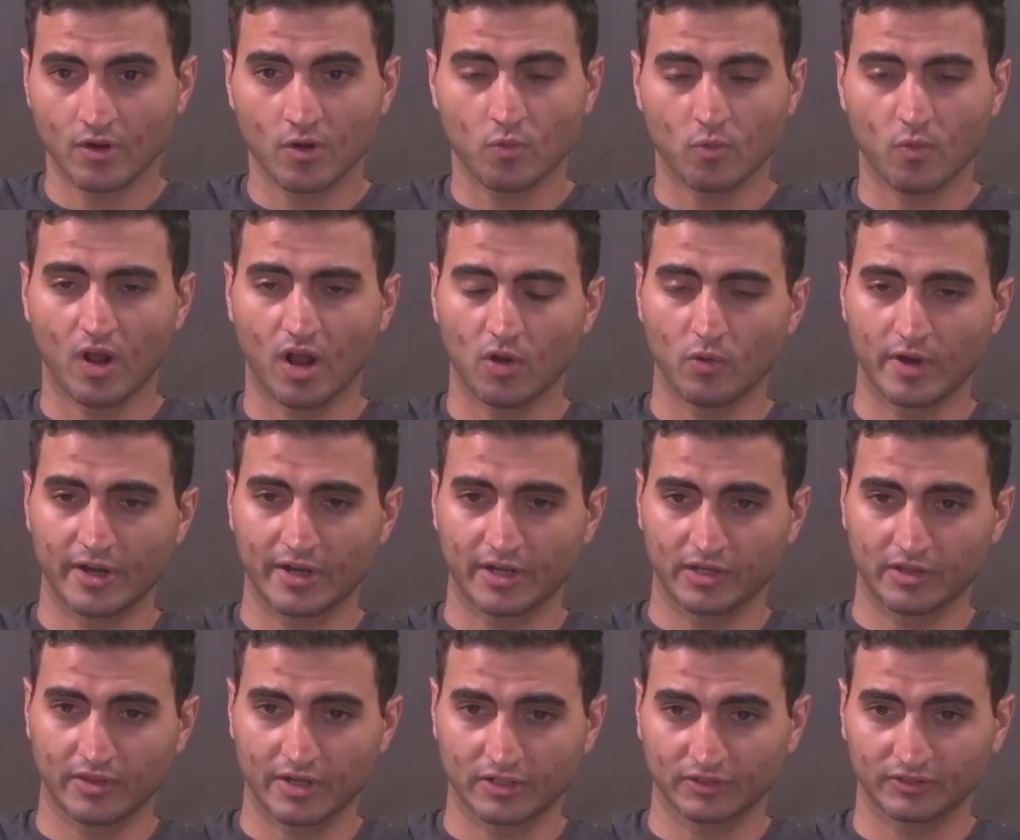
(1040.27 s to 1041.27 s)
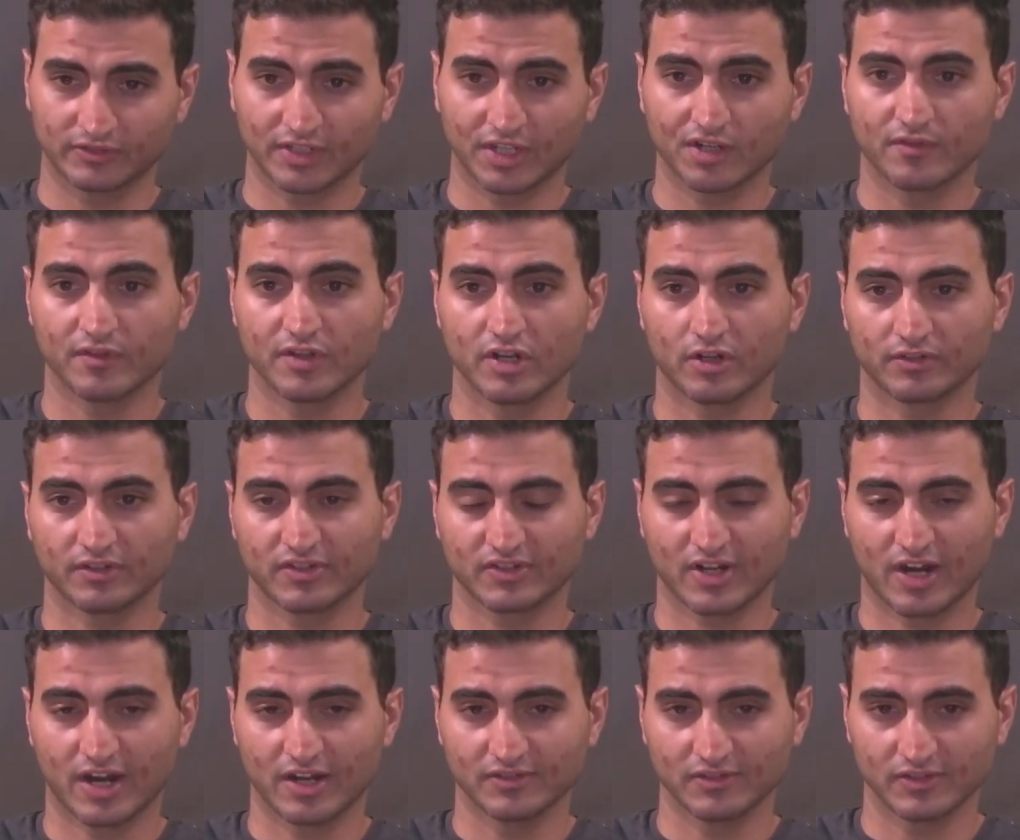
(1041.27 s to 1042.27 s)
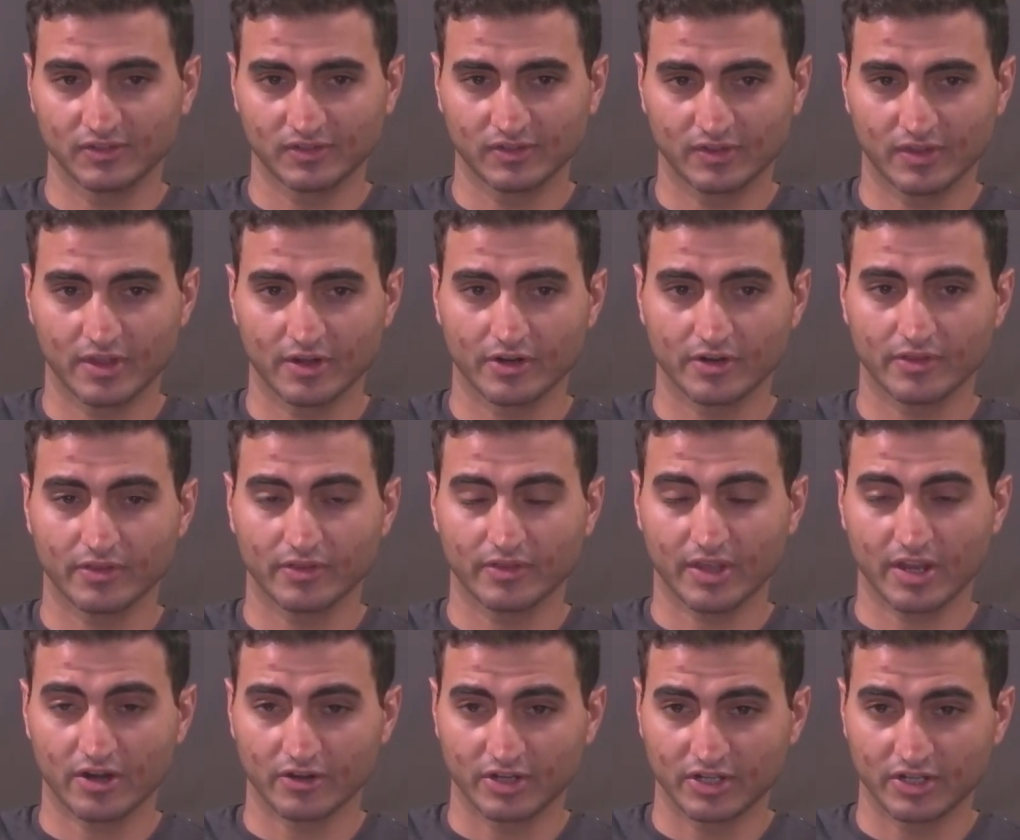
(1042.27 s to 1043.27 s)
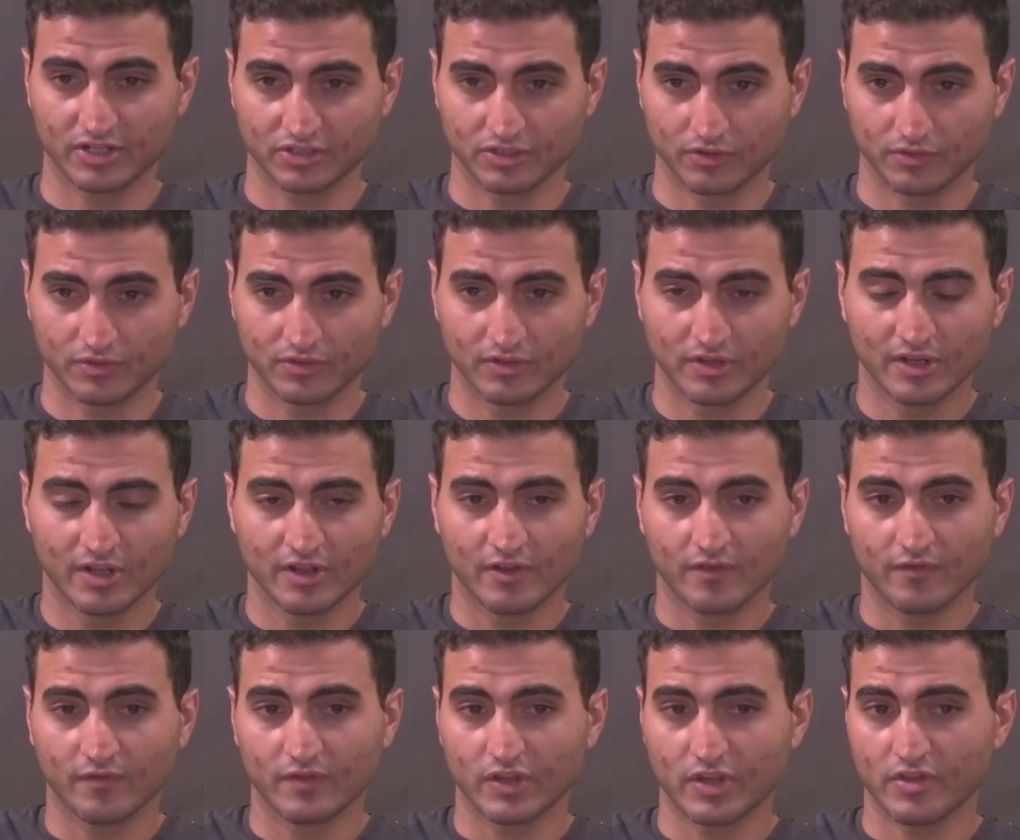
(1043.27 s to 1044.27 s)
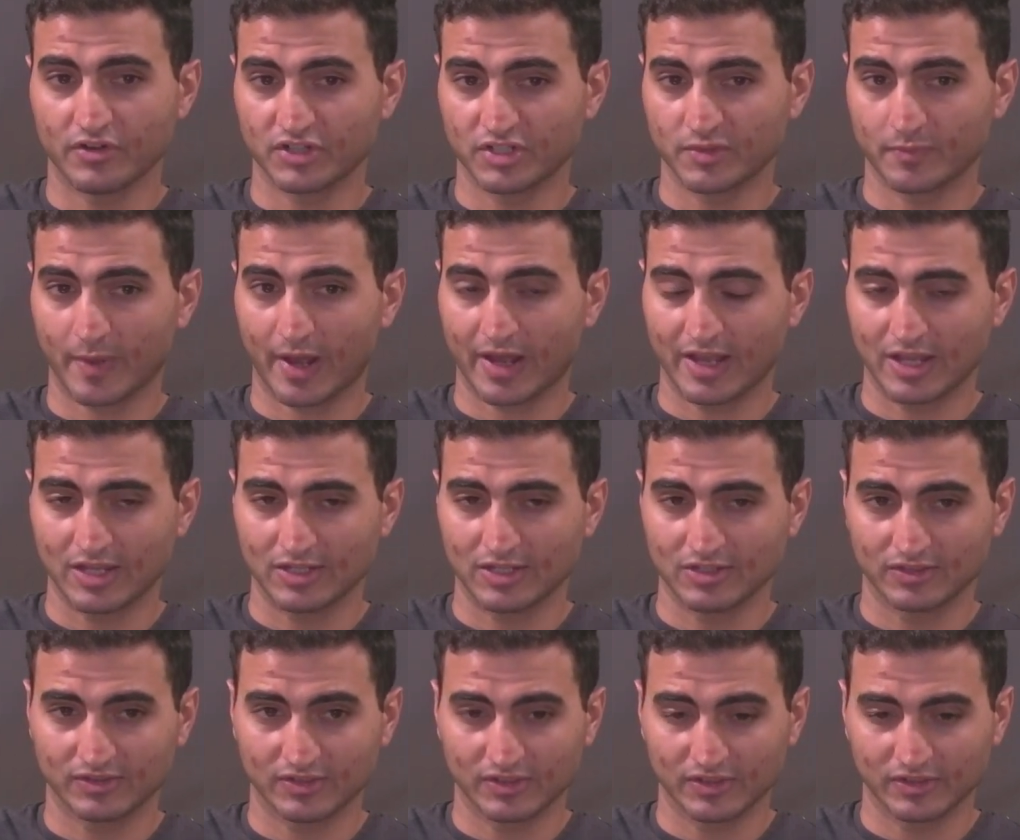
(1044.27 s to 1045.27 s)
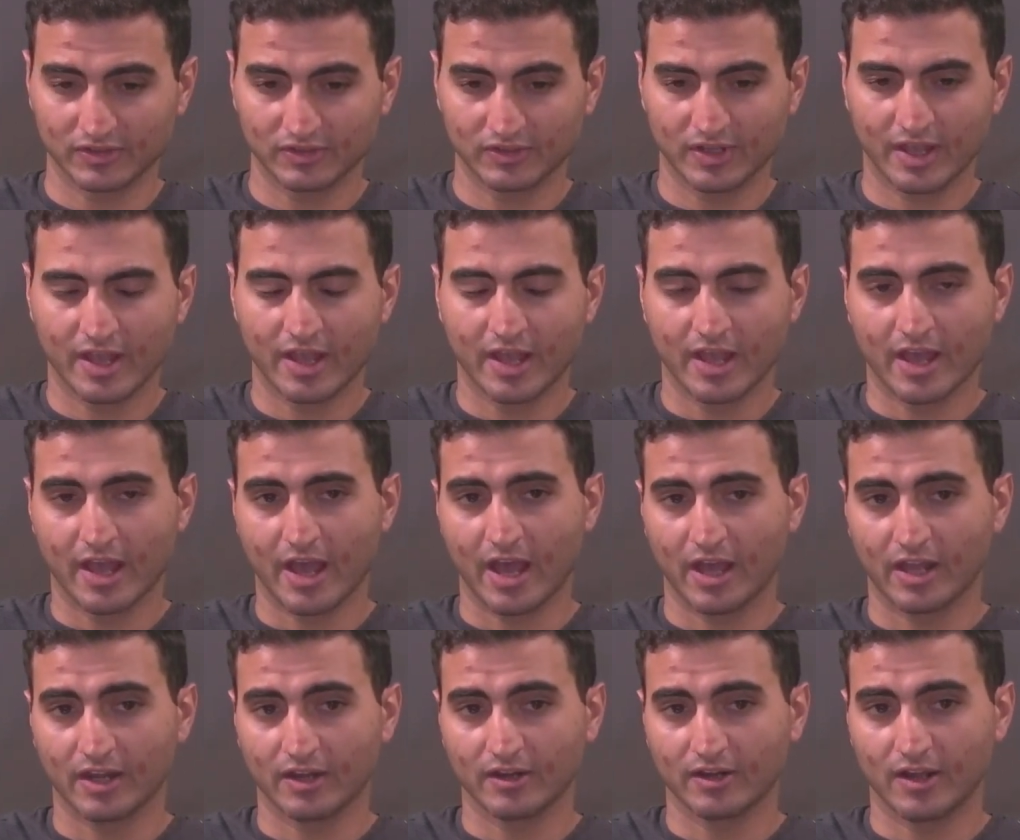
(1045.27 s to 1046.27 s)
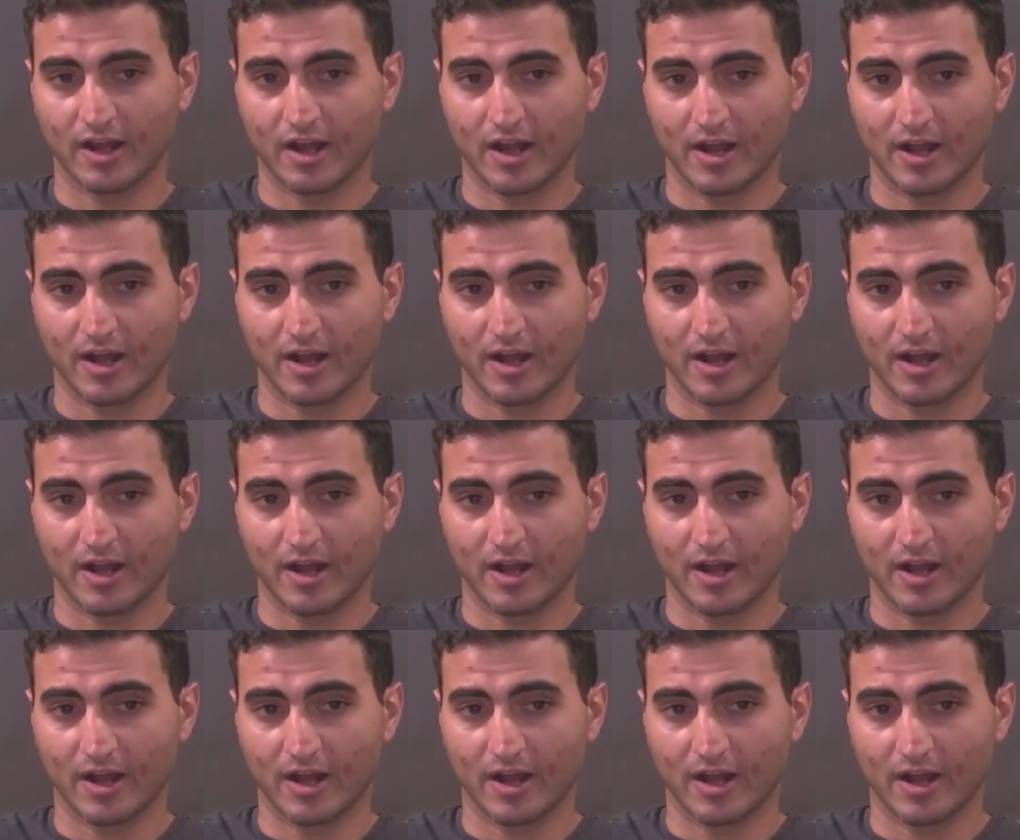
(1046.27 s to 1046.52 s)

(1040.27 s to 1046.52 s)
while wearing their state-of-the-art disguises that they are issued via their spy agencies and